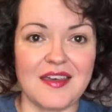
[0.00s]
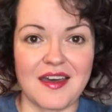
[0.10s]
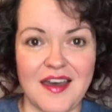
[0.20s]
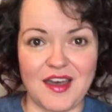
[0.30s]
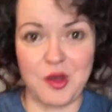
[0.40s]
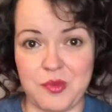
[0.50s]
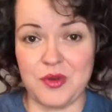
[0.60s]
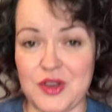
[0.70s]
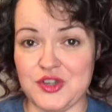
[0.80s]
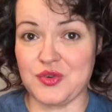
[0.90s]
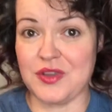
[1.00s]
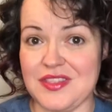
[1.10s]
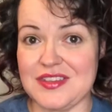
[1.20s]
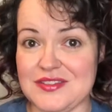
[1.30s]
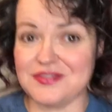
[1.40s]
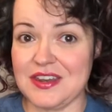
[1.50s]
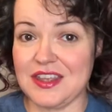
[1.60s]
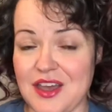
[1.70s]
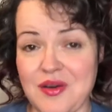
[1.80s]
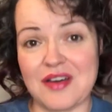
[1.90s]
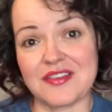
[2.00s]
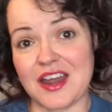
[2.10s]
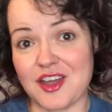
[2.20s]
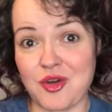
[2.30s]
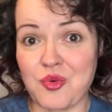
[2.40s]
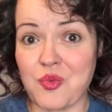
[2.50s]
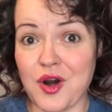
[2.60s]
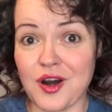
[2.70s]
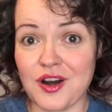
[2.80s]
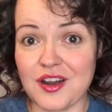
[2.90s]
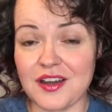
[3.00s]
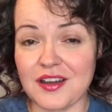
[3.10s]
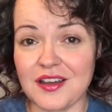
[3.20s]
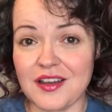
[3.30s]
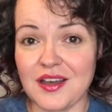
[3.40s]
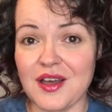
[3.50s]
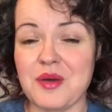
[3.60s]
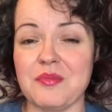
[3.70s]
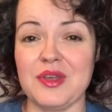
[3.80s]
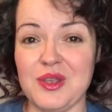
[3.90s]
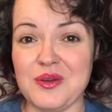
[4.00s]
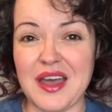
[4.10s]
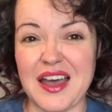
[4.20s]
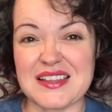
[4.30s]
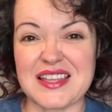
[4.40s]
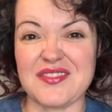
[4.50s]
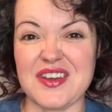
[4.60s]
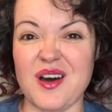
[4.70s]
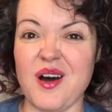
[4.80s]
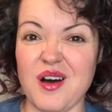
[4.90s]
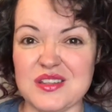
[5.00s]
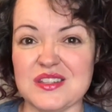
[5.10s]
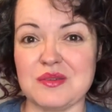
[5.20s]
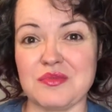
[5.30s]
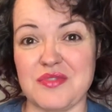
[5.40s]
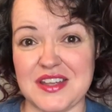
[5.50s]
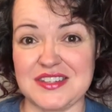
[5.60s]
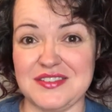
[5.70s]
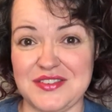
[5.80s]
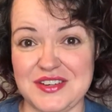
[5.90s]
I hope you enjoyed this video. I've got to go to work, but you guys have an awesome rest of your